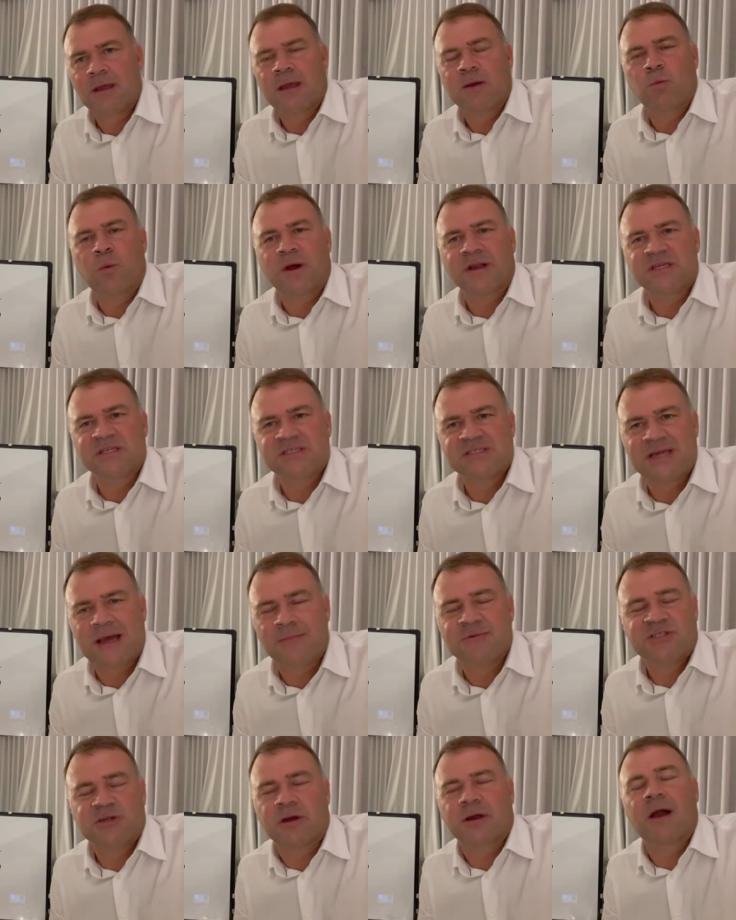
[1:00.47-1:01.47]
one se
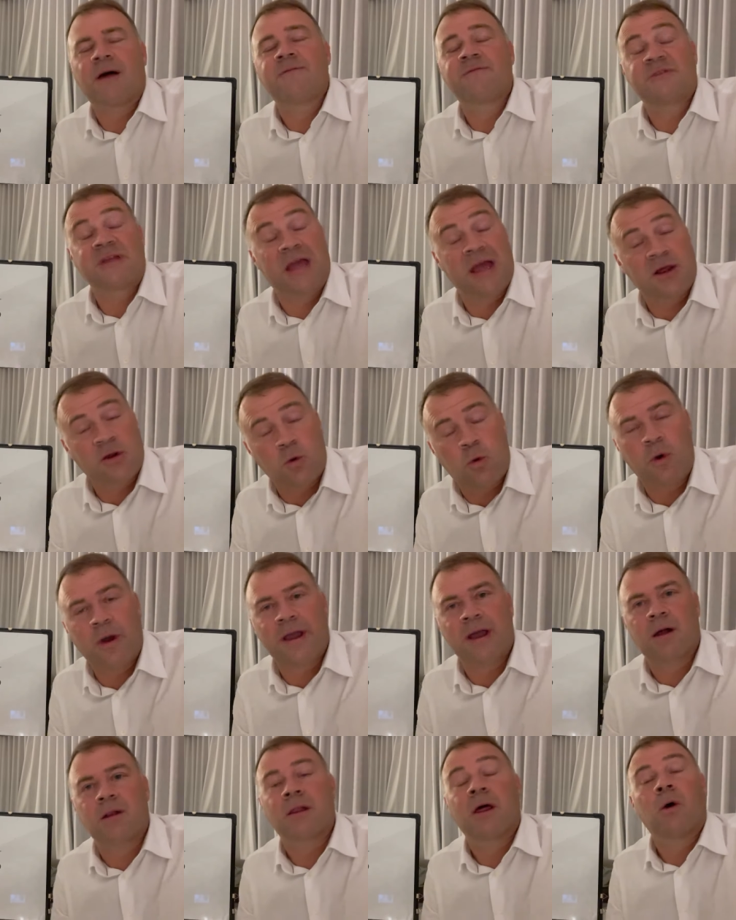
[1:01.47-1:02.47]
I'm sorry, of Dan
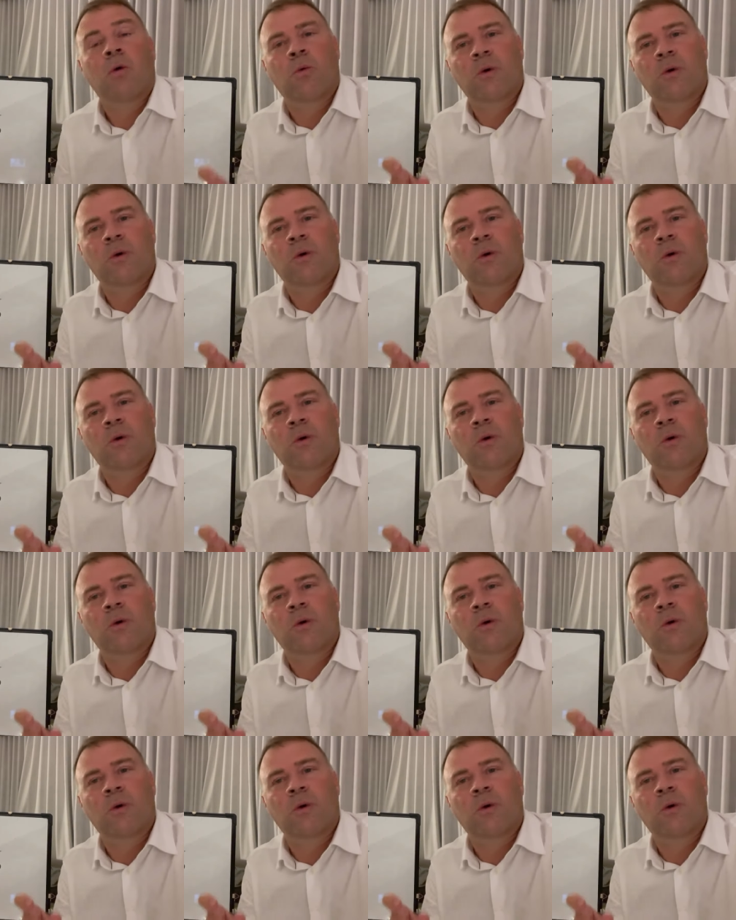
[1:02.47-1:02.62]
Quayle,